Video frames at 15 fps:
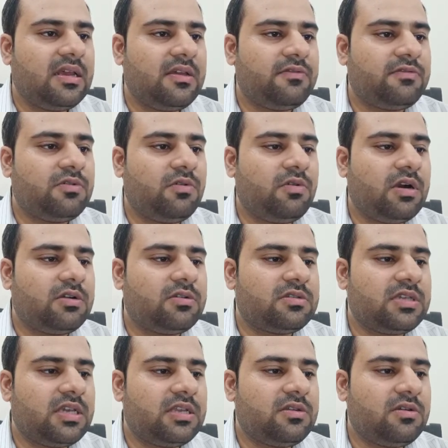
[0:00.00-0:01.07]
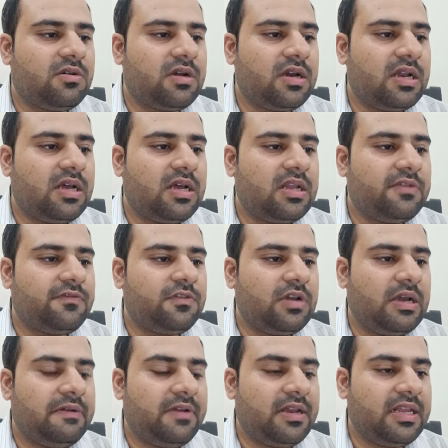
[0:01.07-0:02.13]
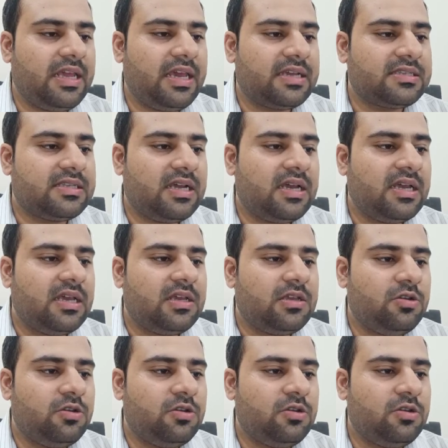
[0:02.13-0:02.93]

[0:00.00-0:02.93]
If you want to change your color, if you have any hexa,